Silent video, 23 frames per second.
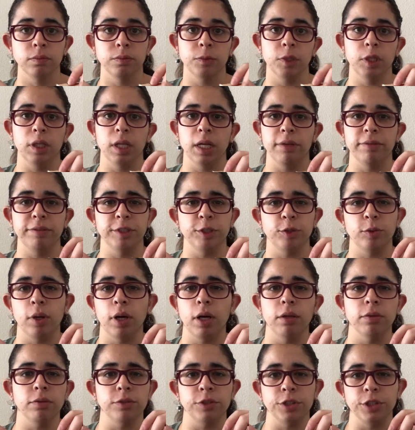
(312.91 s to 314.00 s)
11,
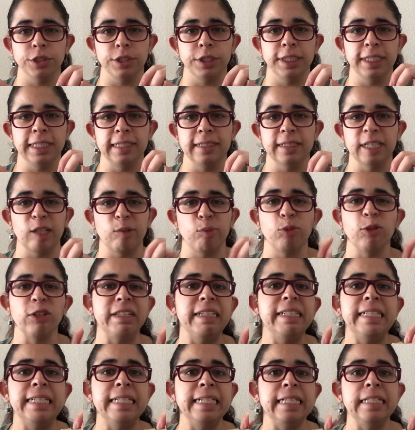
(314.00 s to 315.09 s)
12, 13, like
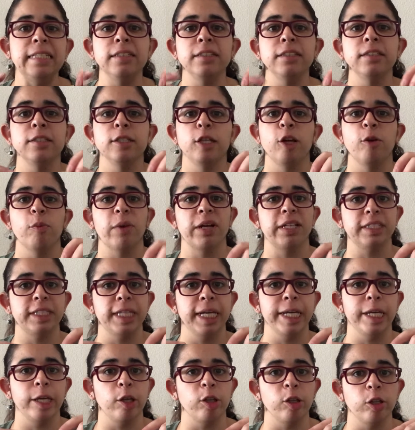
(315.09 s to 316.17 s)
preteens, it might
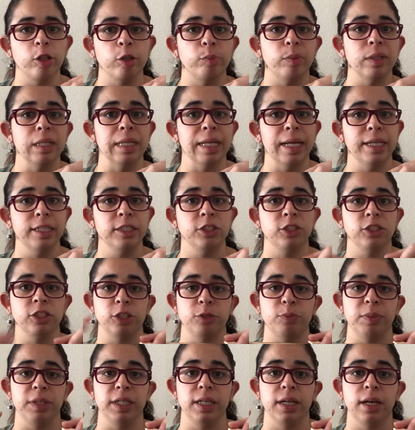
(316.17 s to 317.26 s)
take you a little bit less
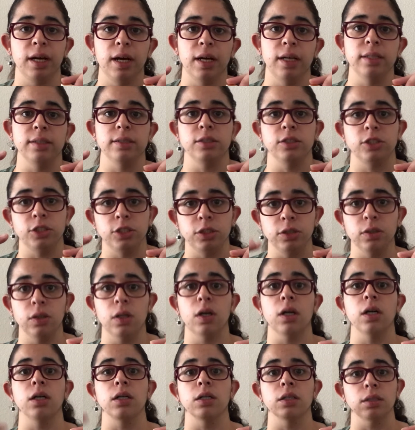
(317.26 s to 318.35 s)
just because you
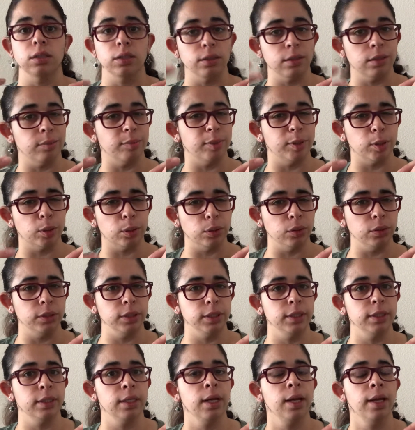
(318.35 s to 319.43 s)
are a little bit
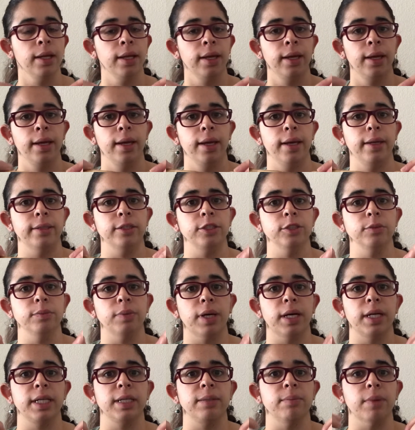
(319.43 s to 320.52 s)
older and your
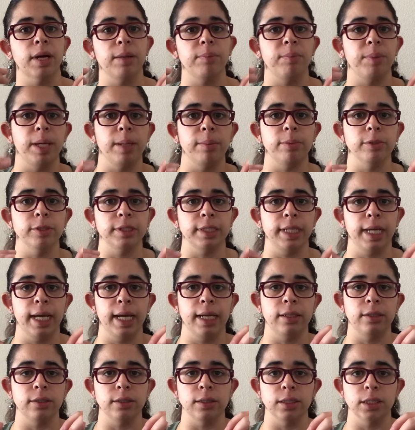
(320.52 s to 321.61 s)
body might be able to
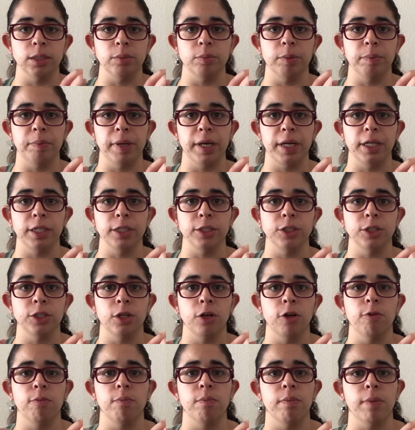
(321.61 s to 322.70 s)
handle it a little bit better.
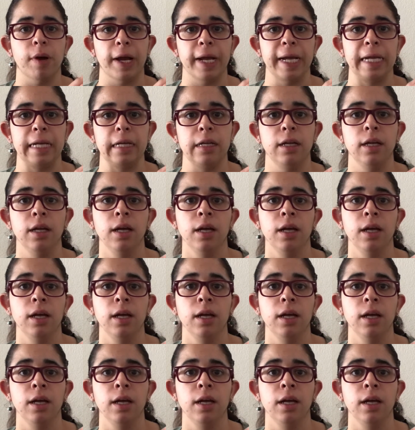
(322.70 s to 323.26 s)
So it might,